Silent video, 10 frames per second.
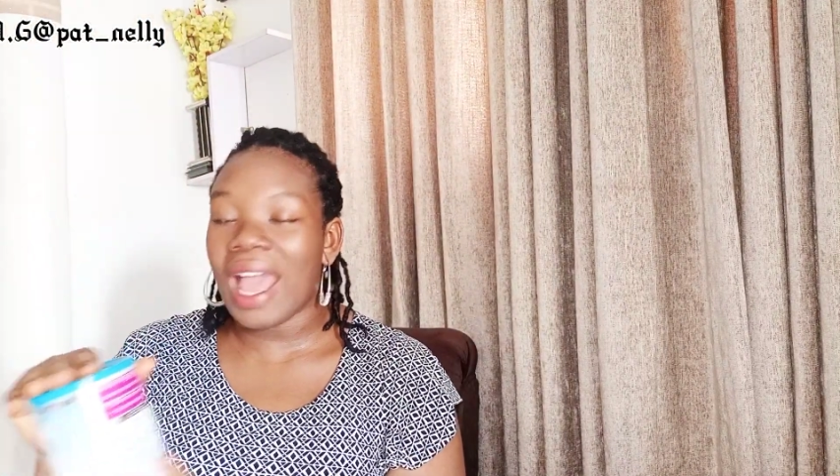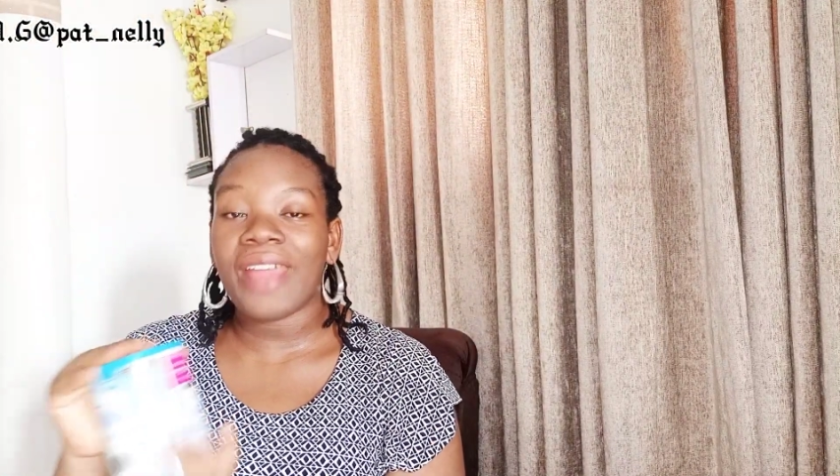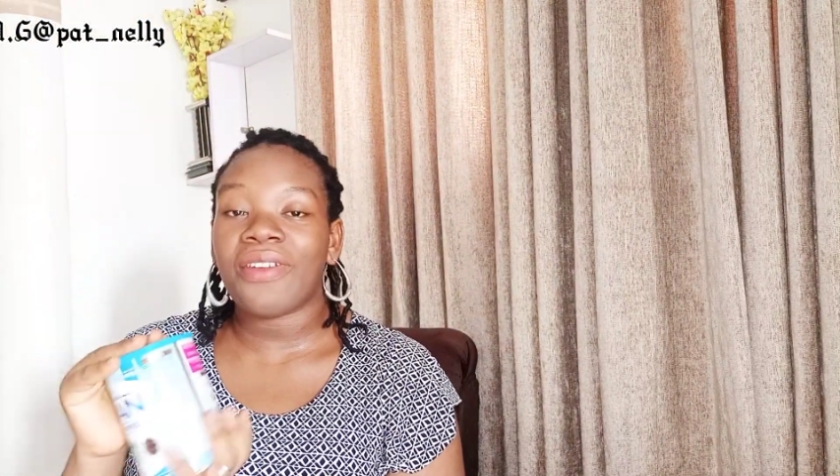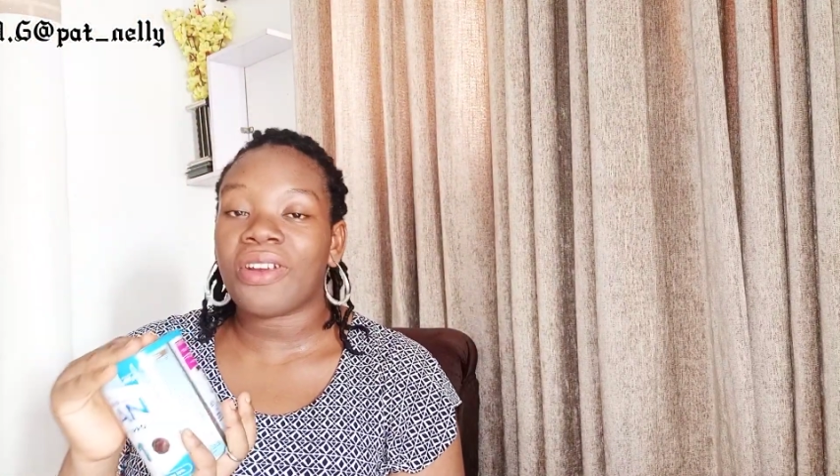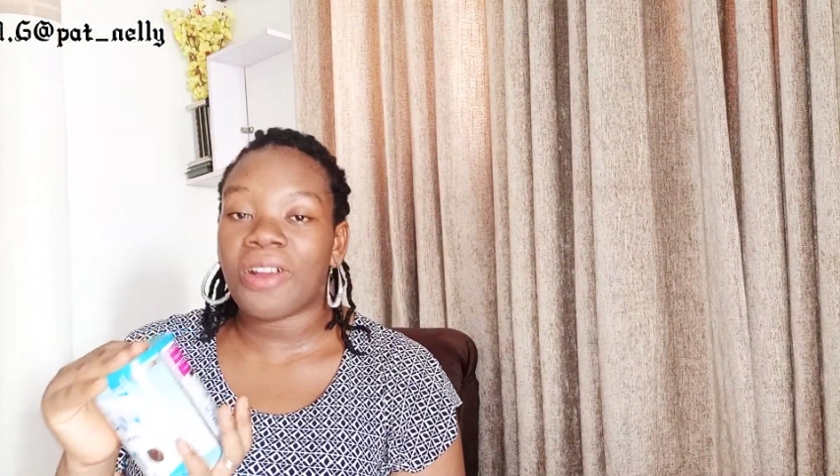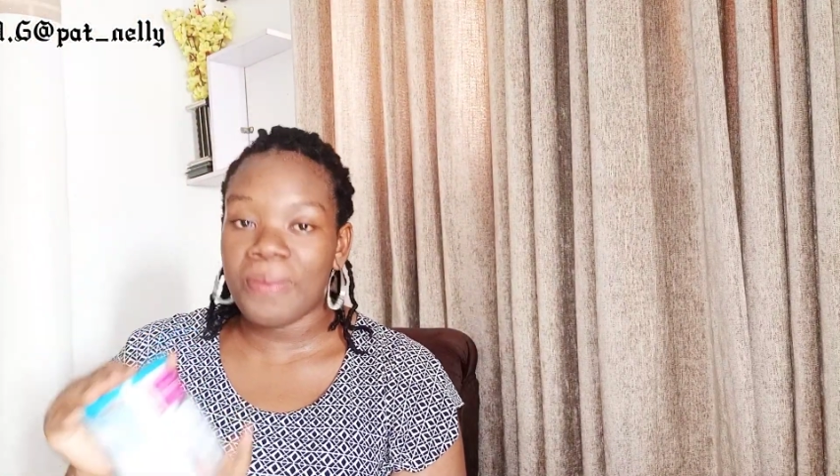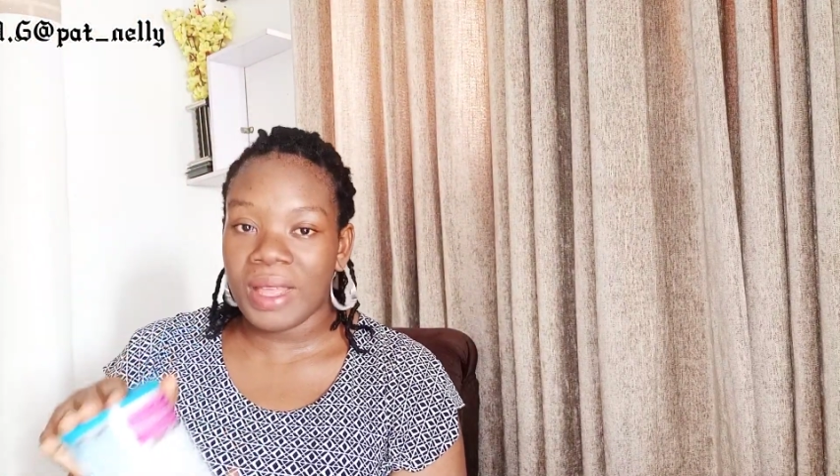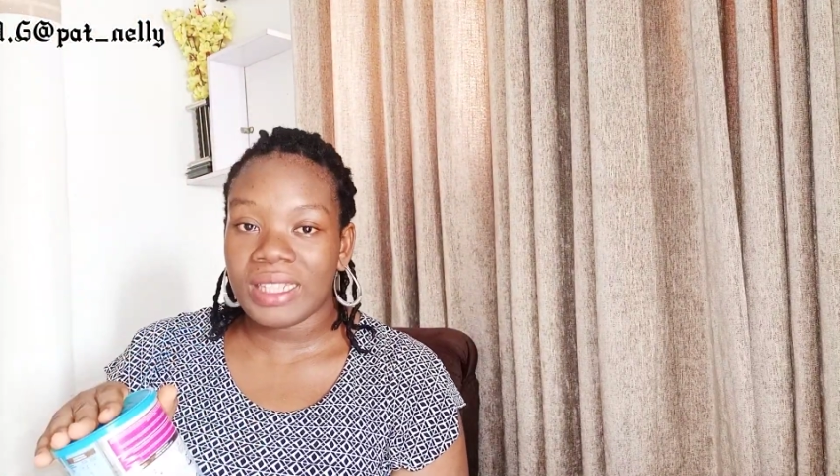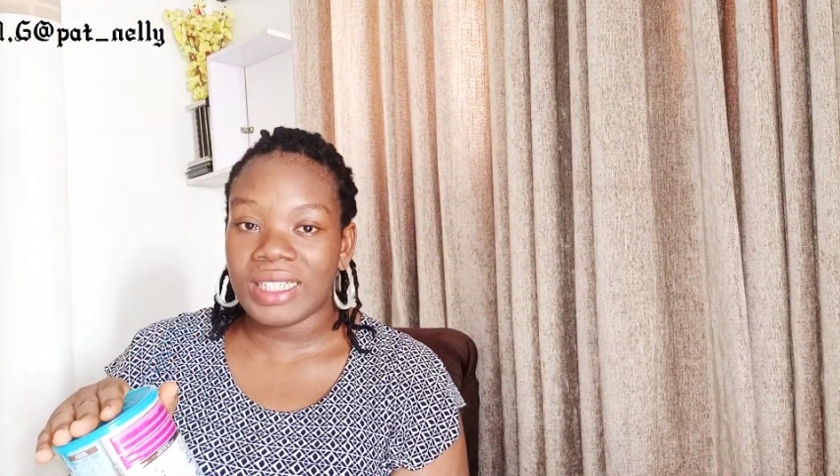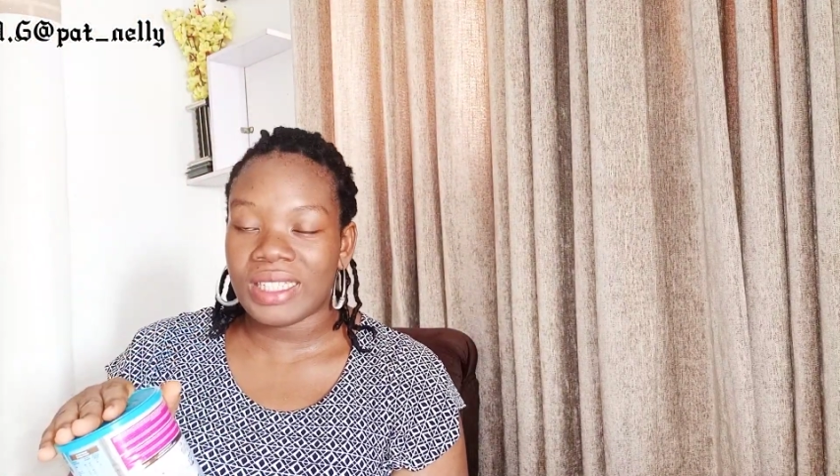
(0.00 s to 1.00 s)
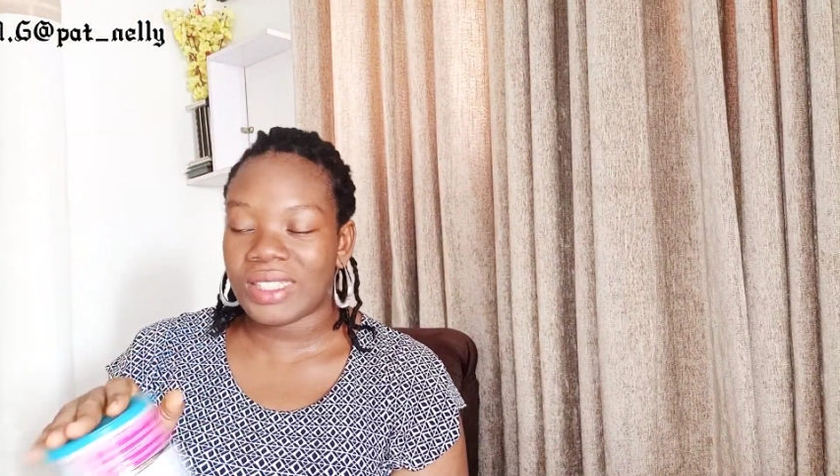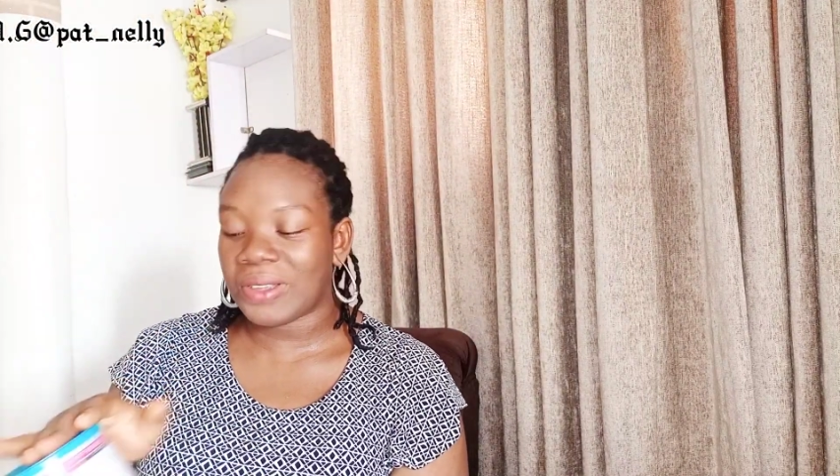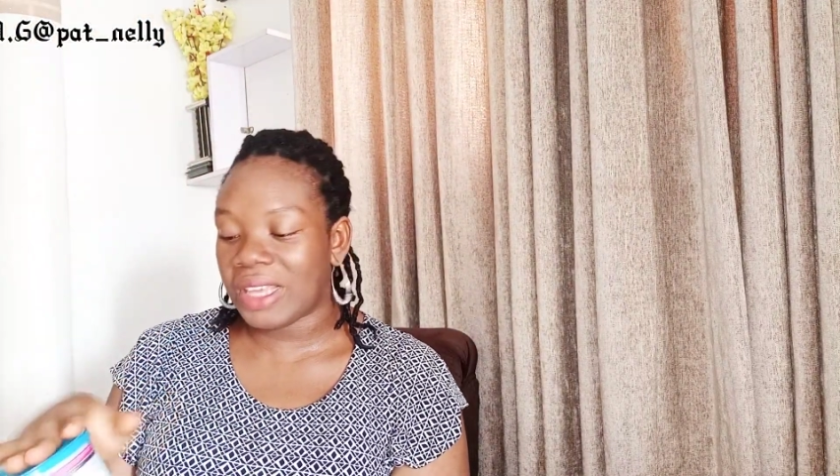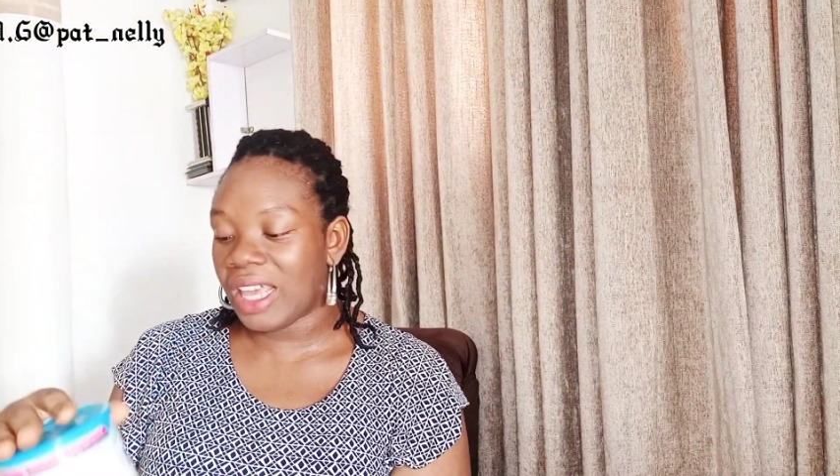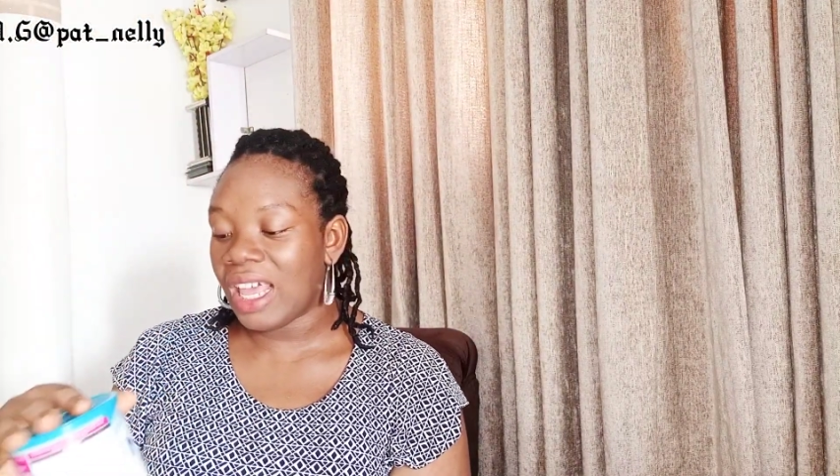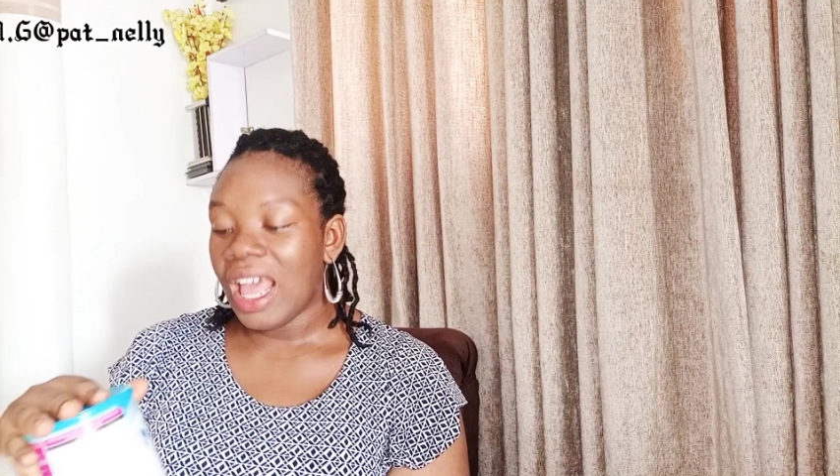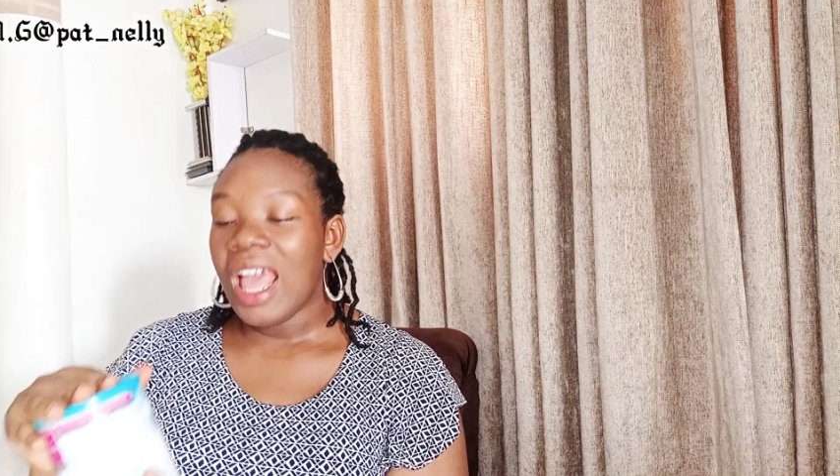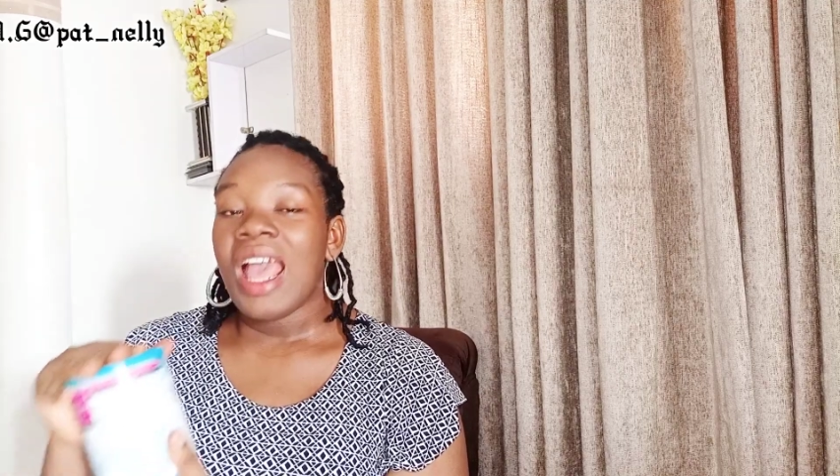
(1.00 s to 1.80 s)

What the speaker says: I recommend it. Okay.